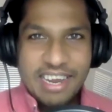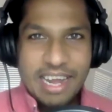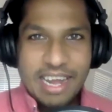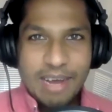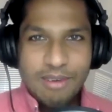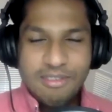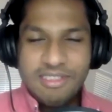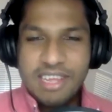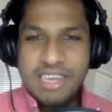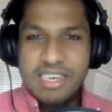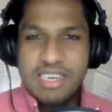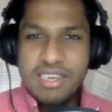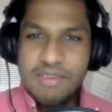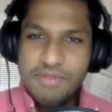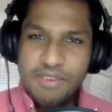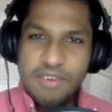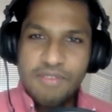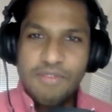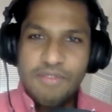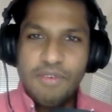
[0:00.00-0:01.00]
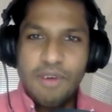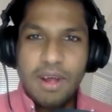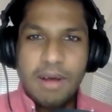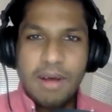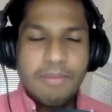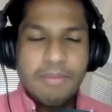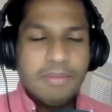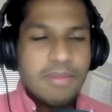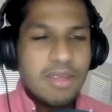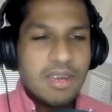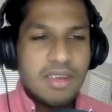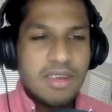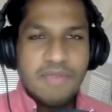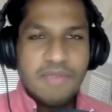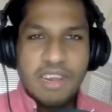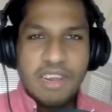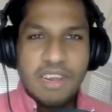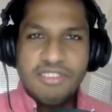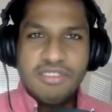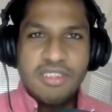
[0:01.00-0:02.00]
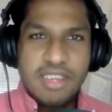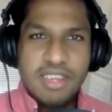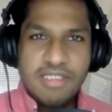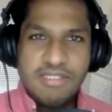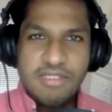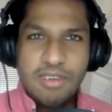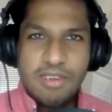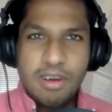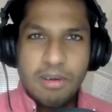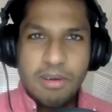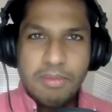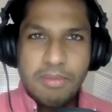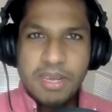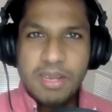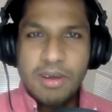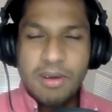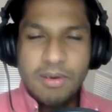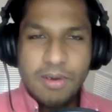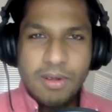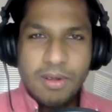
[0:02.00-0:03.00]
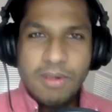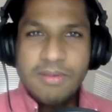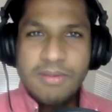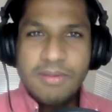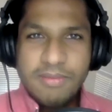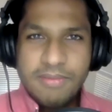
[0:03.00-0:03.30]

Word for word: and how is that different from the conventional SDR BDR role?